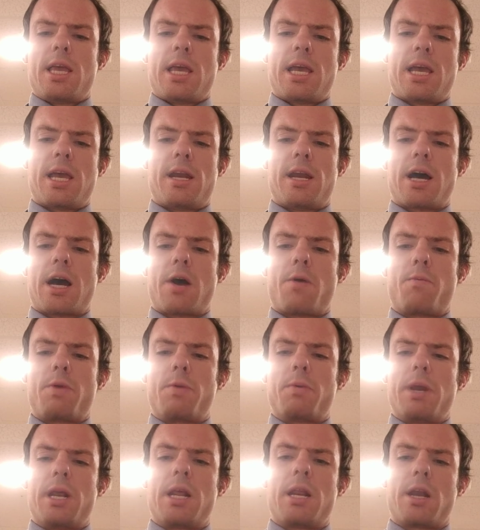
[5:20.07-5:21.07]
And we
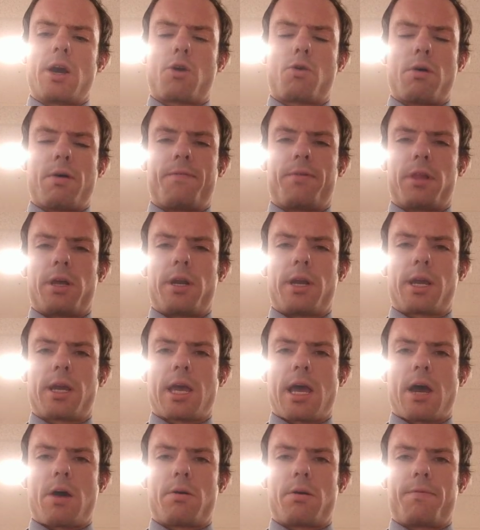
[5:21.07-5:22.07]
read an equivalent
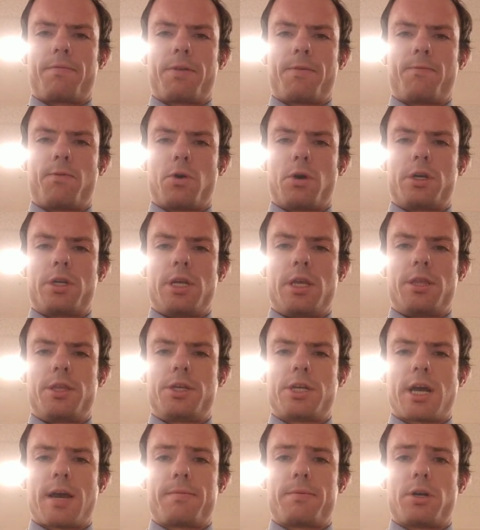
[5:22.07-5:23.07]
account of the 14th
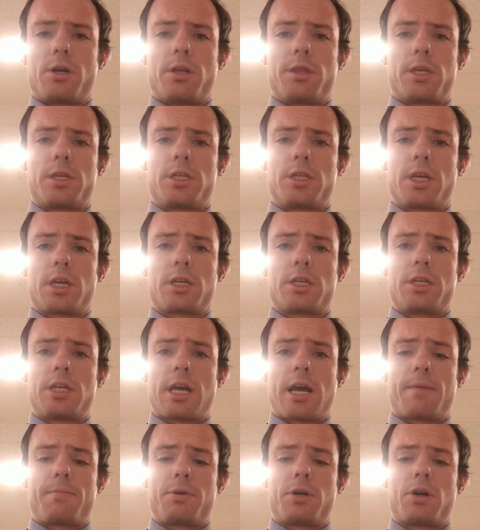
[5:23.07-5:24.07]
chapter in the 6th
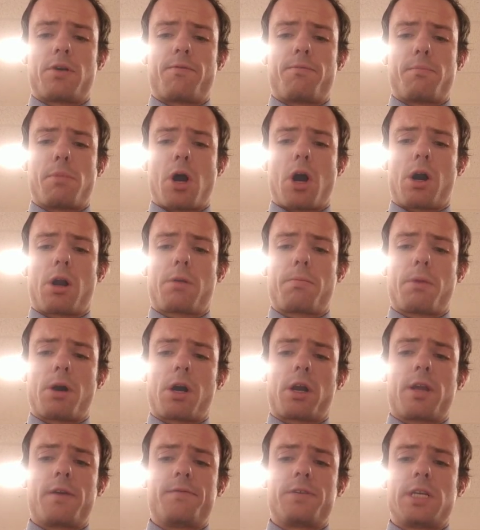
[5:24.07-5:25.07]
chapter of Mark.
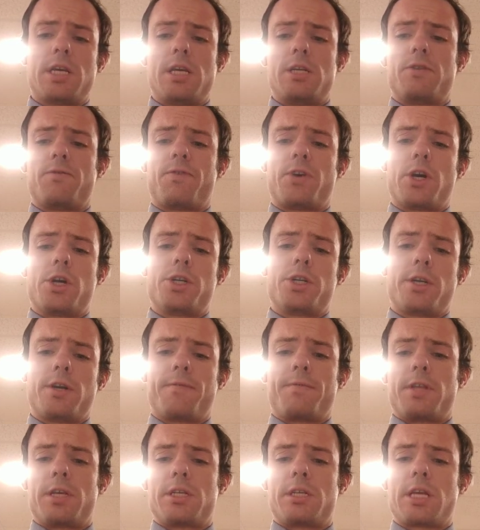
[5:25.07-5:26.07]
Mark gives his version
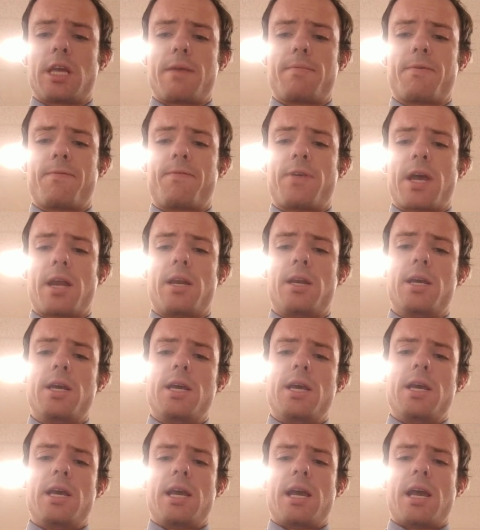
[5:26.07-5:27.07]
of the same event,
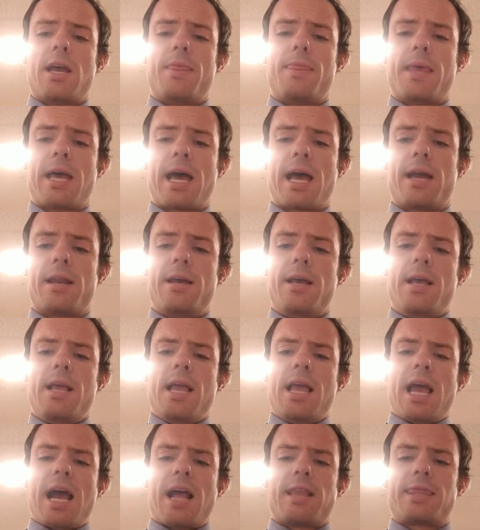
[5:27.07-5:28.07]
and that
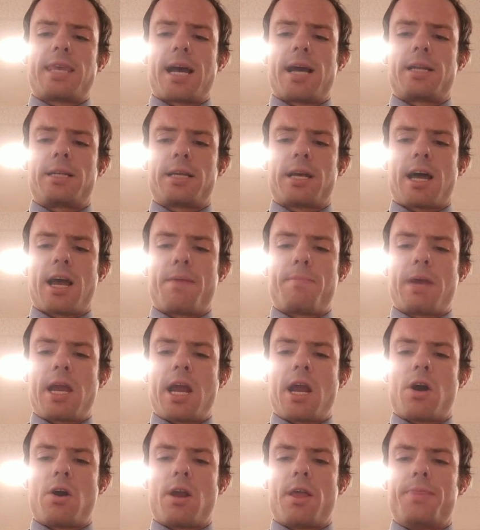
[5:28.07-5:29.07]
at that time
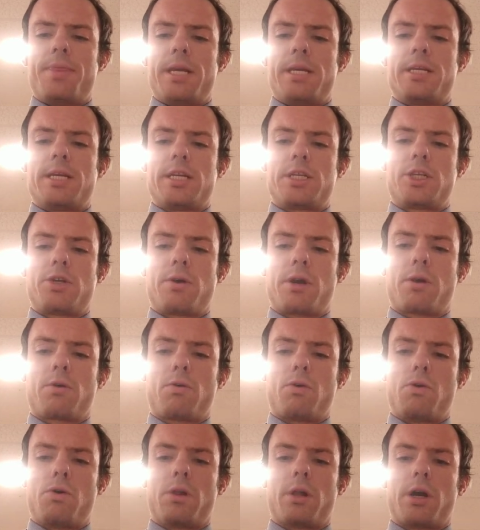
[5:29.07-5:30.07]
Herod, the district
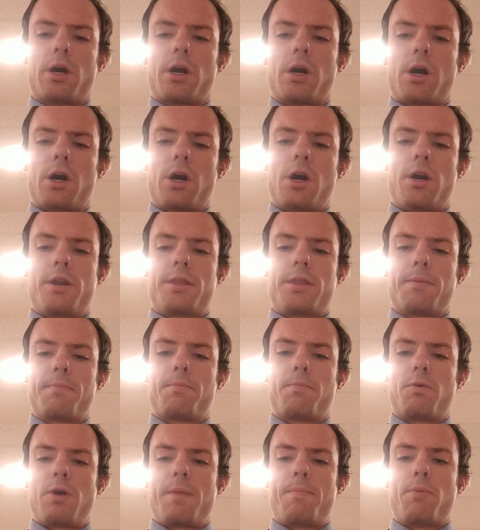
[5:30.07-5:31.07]
ruler, heard the
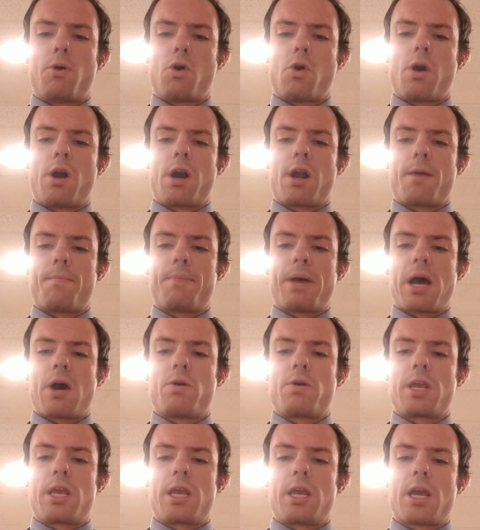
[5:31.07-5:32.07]
report
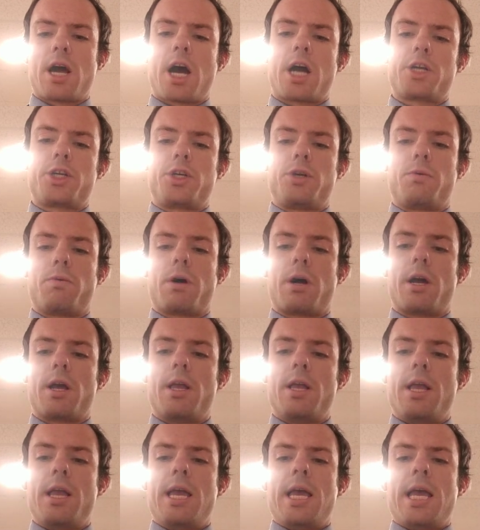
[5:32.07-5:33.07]
about Yeshua.
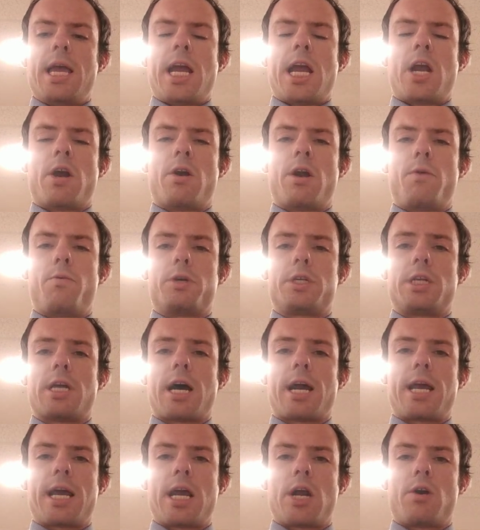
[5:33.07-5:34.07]
Herod was
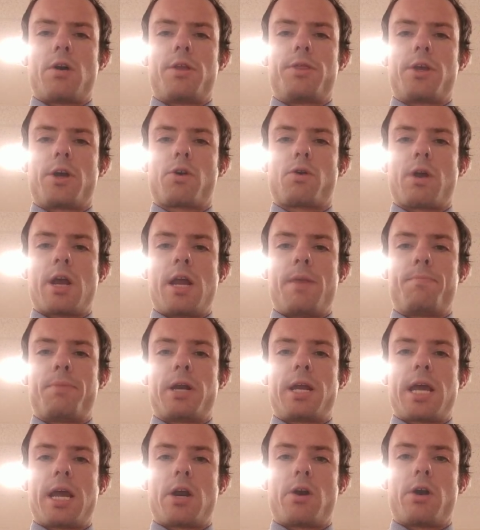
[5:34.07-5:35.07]
not Herod the Great,
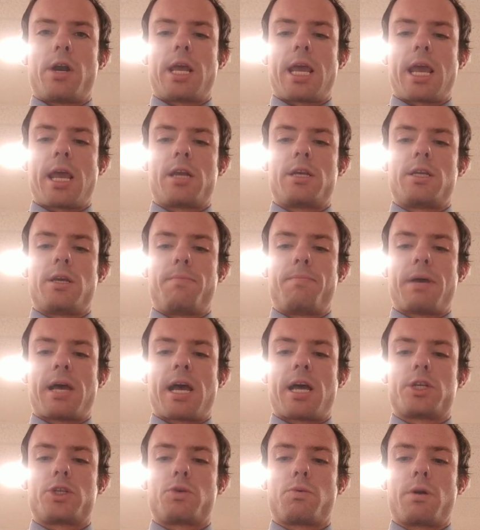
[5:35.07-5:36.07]
but Herod
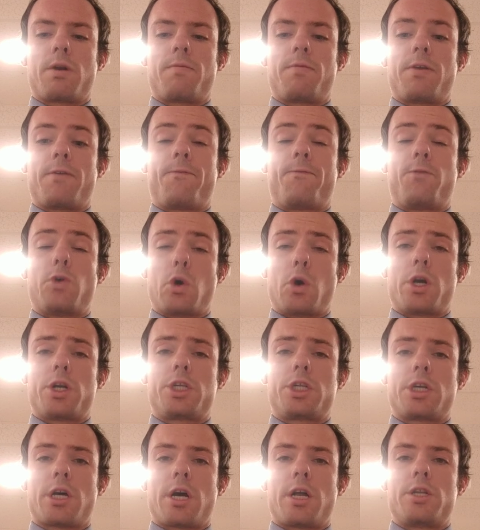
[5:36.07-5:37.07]
Antipas, one of the 4
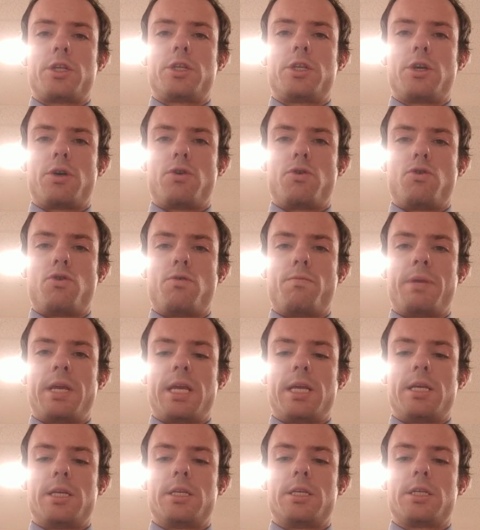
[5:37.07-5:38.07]
sons to whom
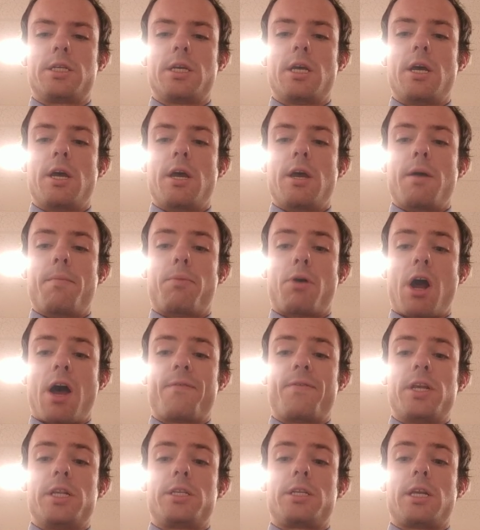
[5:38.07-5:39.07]
his
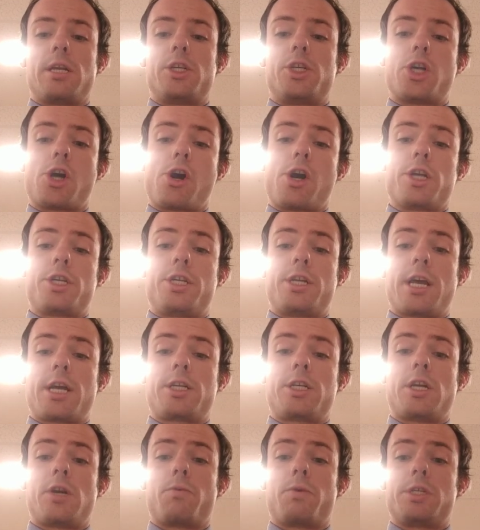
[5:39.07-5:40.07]
province and
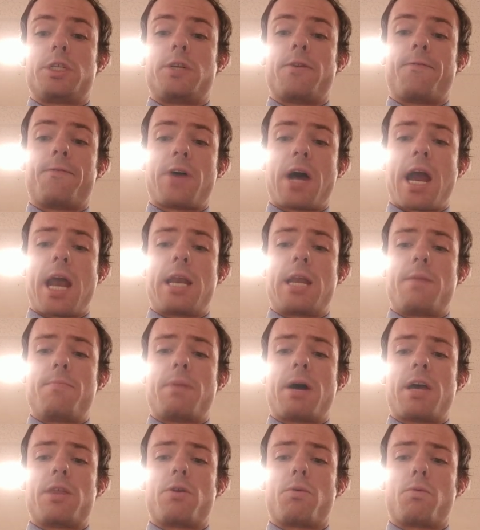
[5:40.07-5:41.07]
jurisdiction was divided
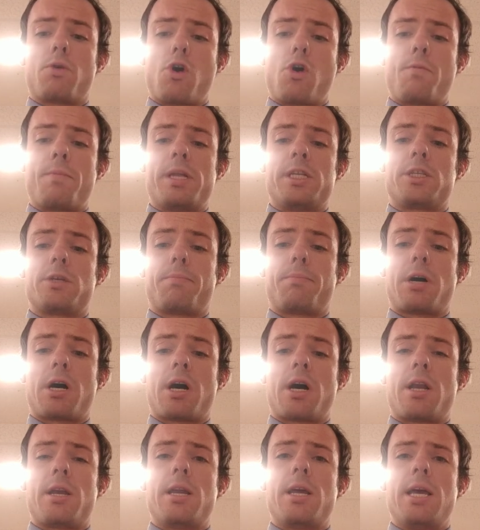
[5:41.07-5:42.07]
by the Romans
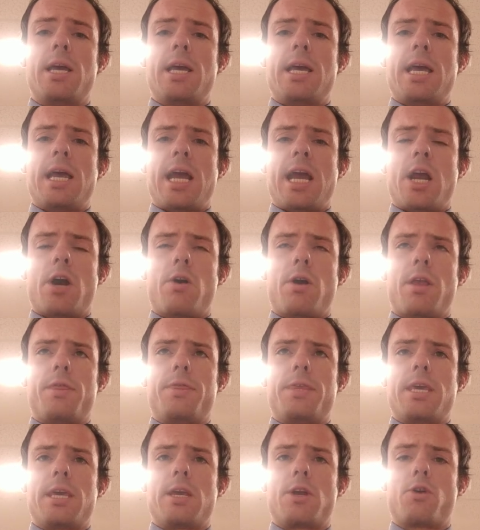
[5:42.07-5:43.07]
upon
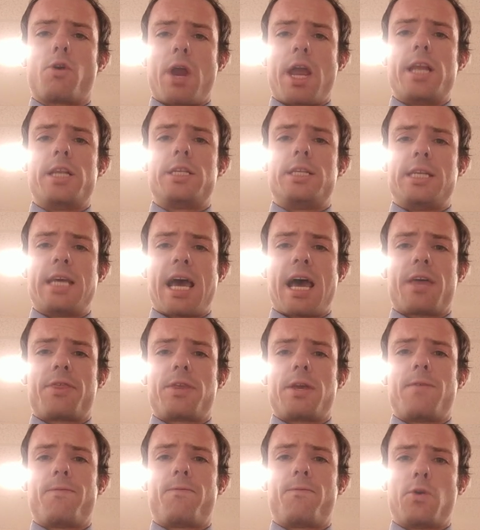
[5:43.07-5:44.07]
Herod the Great's
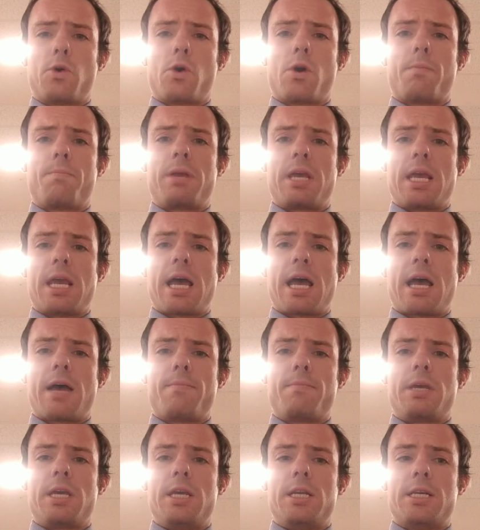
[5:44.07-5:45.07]
death in 4
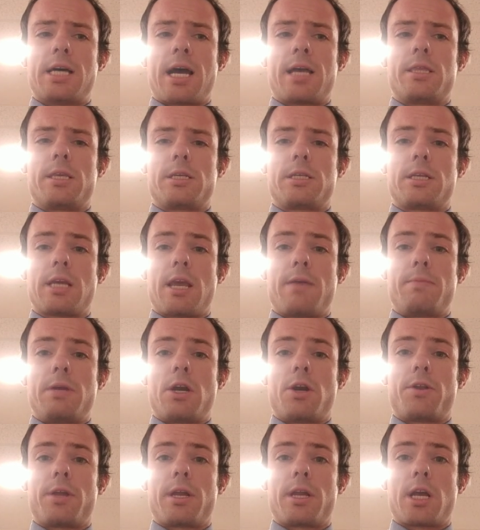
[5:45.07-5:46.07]
BM. He died the same
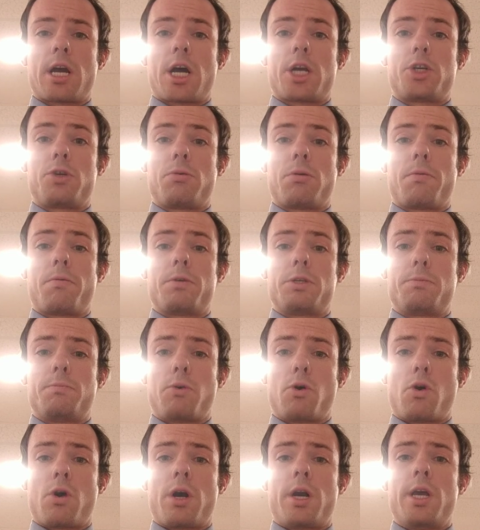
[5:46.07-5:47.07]
year that Yeshua was
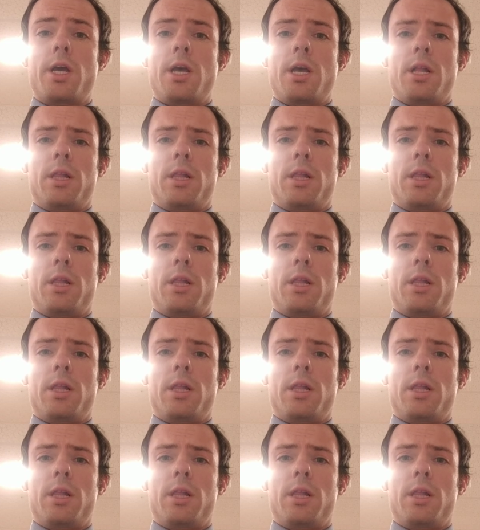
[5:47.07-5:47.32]
born.